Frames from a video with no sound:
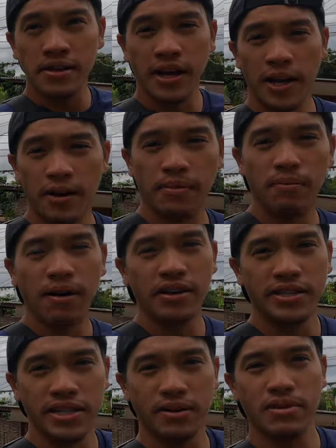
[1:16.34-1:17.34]
I know my boss,
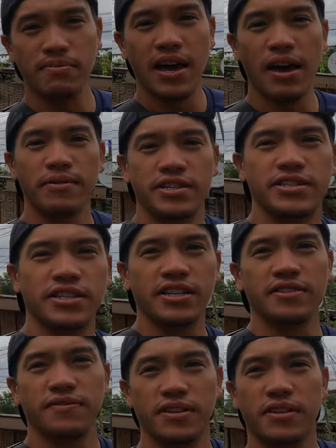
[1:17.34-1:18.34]
she gonna be bad when she see
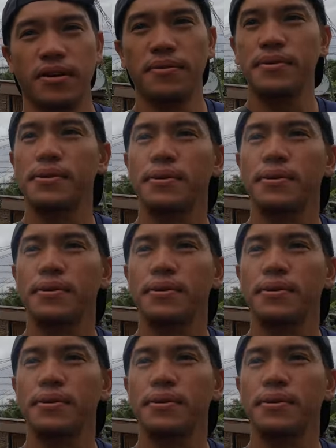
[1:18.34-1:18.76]
this video.